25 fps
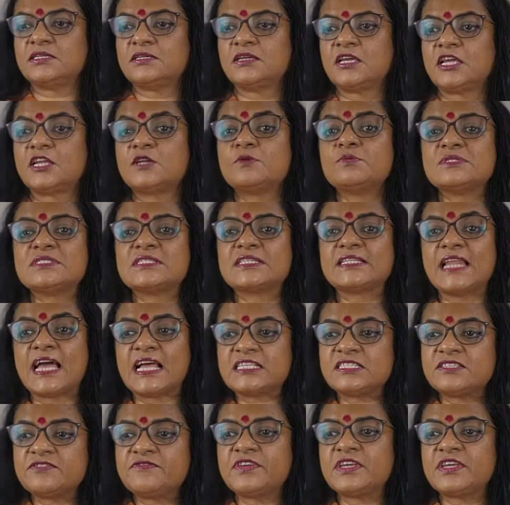It was
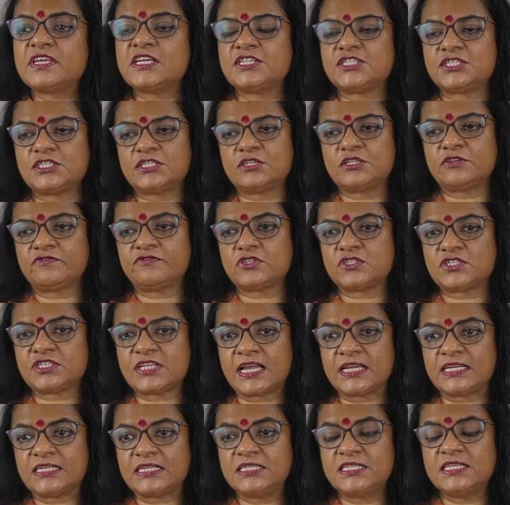classification of
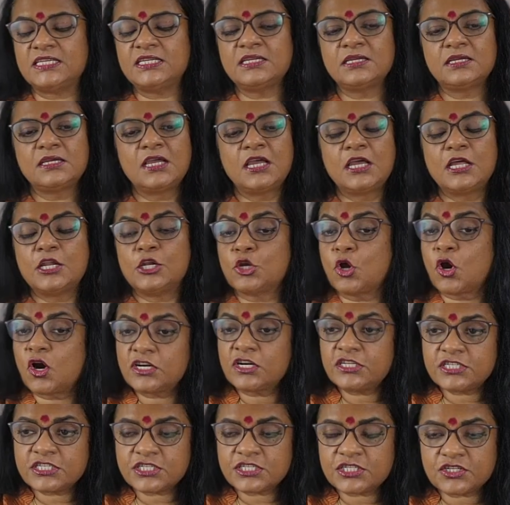society, not
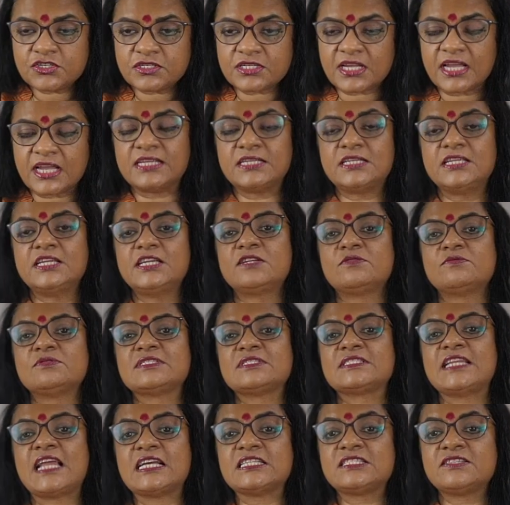just society, it was
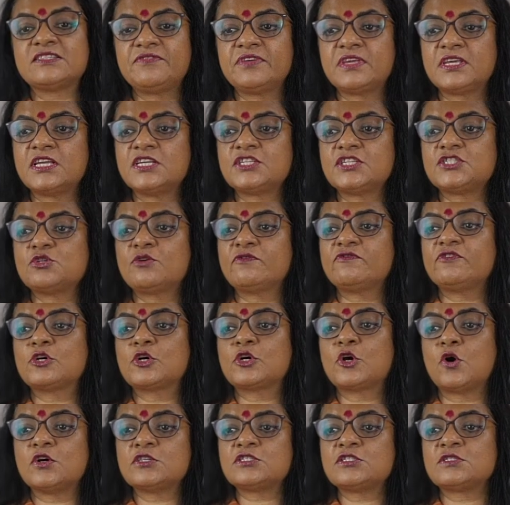classification of the
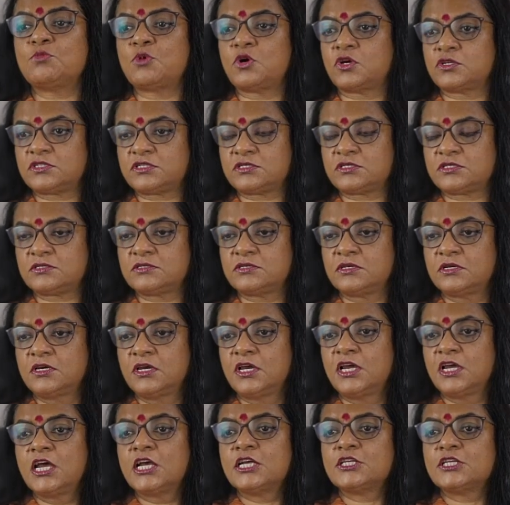cosmos.
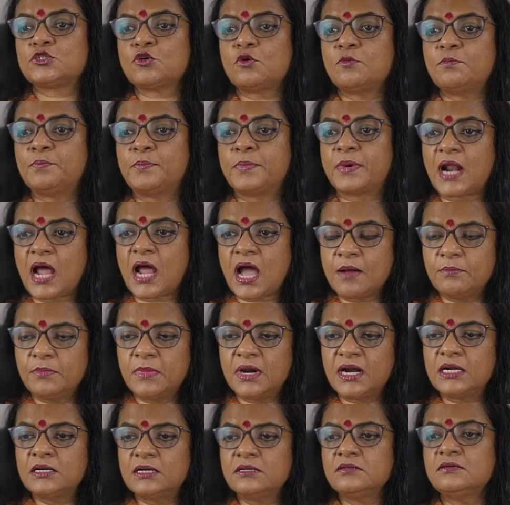So,
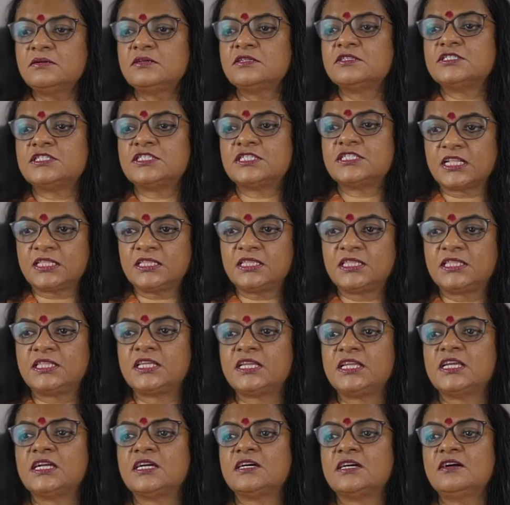Brahman,
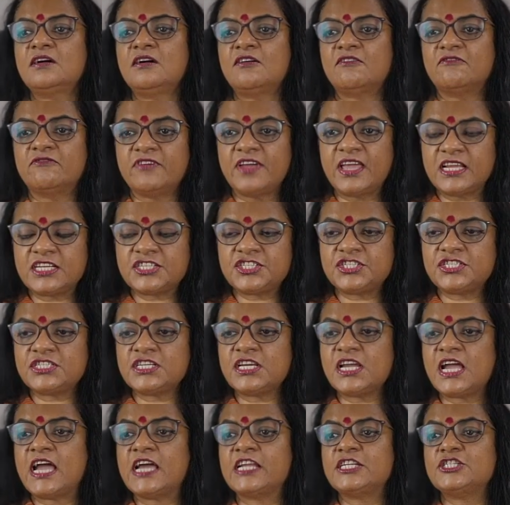Kshatriya, Vaishya,
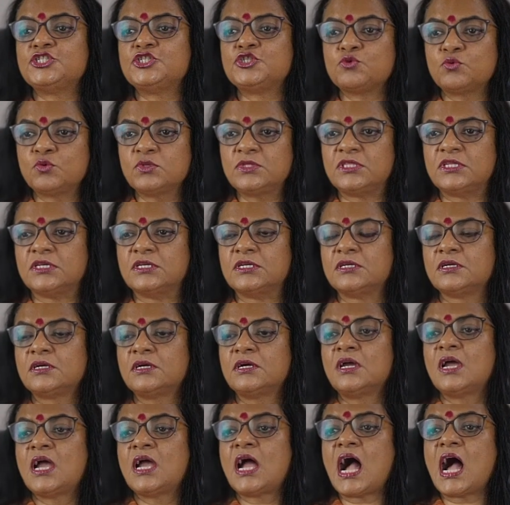and Shudra
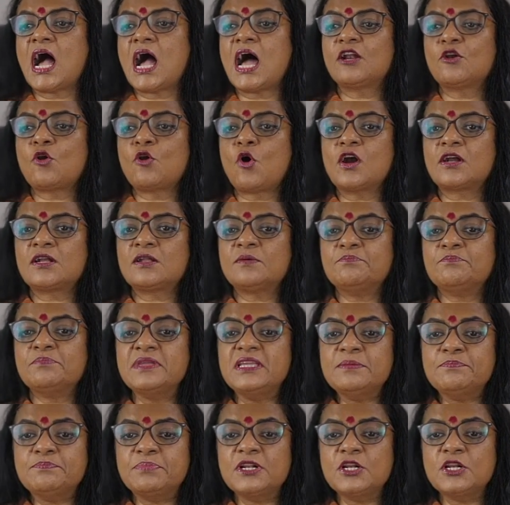are not
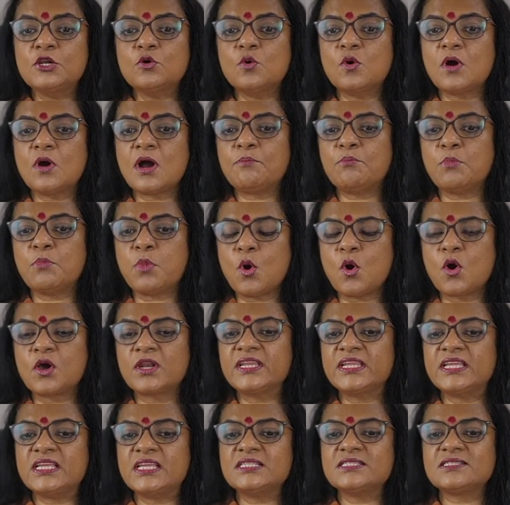people who are born
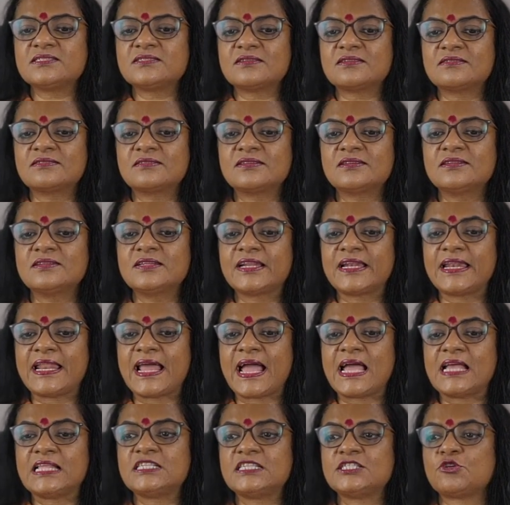in certain
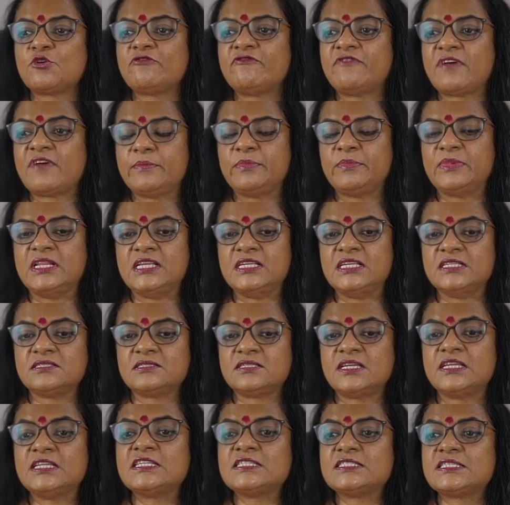clans or families.
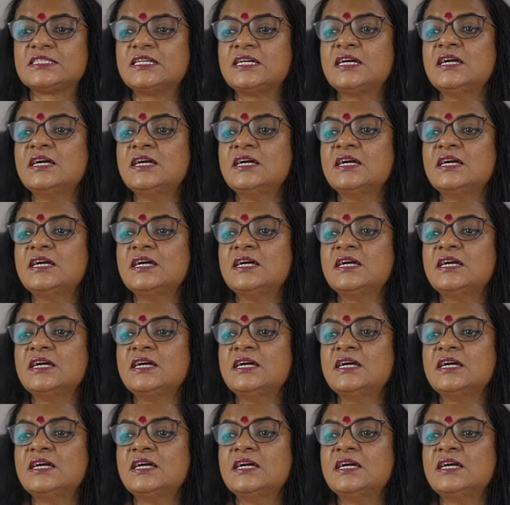It is a